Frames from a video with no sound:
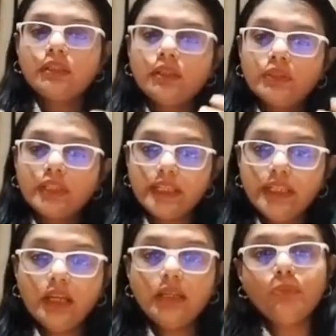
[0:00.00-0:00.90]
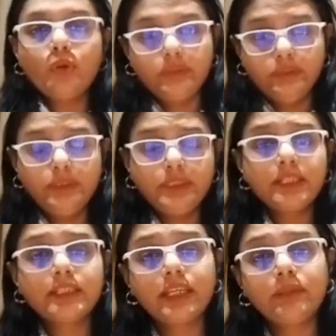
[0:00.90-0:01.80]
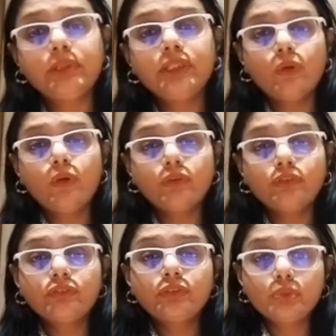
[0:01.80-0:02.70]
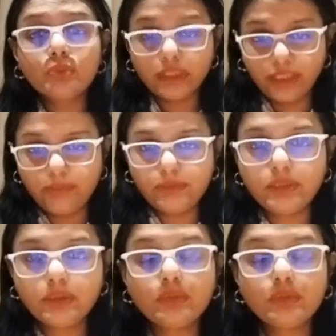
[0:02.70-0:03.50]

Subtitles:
Now the AI models can be of two types.